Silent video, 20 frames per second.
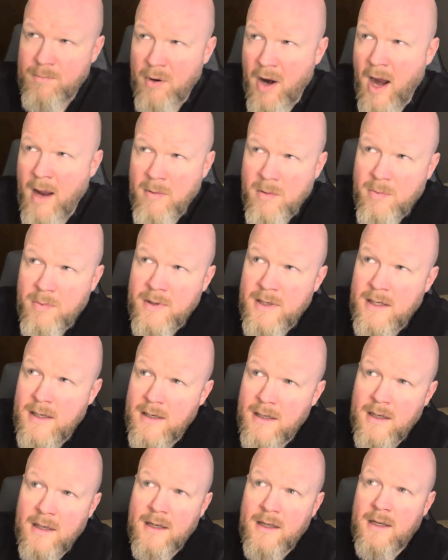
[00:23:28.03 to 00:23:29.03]

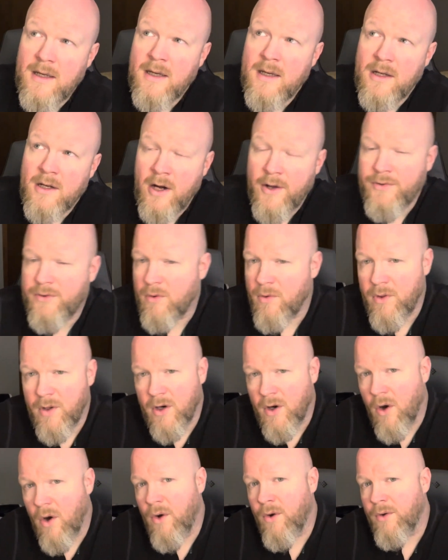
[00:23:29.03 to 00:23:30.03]
probably cut through the
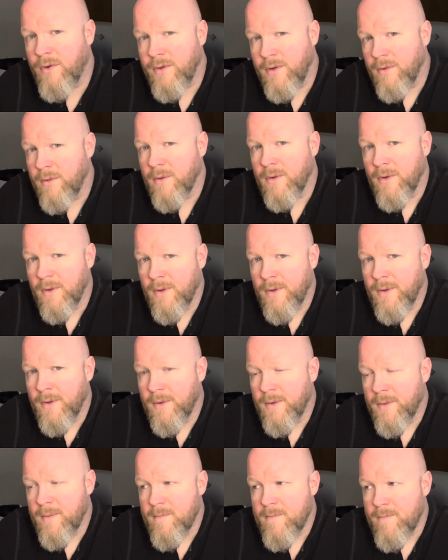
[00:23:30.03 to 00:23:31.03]
cold,
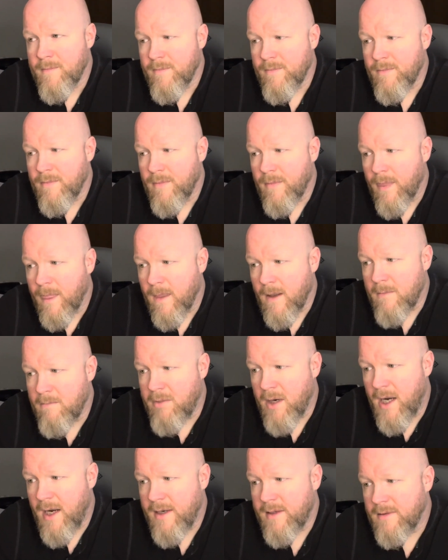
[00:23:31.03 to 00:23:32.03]

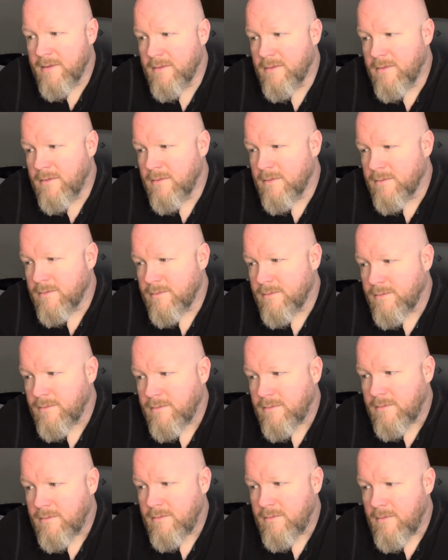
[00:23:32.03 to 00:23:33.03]
but
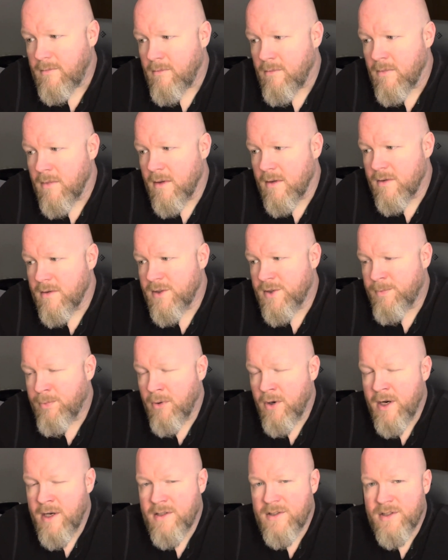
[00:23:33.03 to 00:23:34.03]

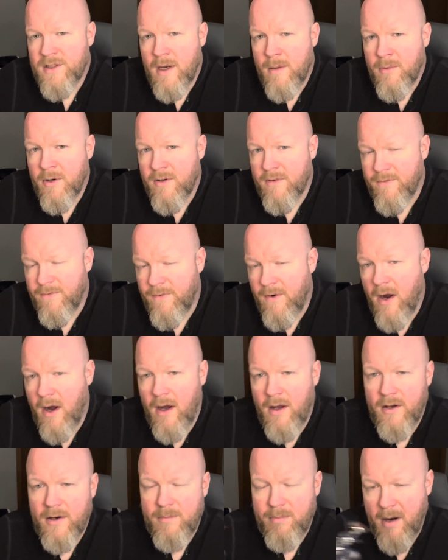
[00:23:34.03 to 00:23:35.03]
spring, summer, and
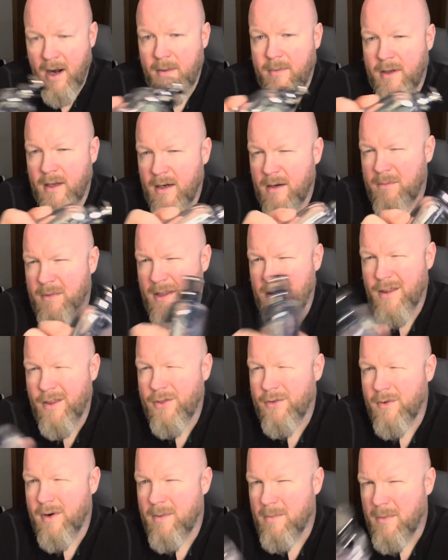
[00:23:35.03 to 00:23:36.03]
fall are probably going to be the 3